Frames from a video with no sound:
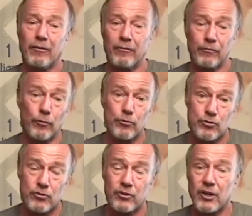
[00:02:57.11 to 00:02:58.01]

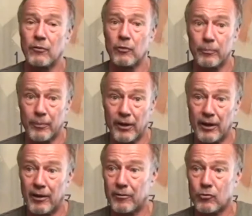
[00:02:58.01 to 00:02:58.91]
version, it would
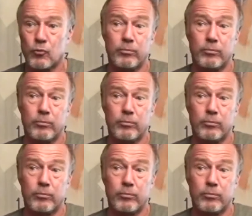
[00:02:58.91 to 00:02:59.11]
be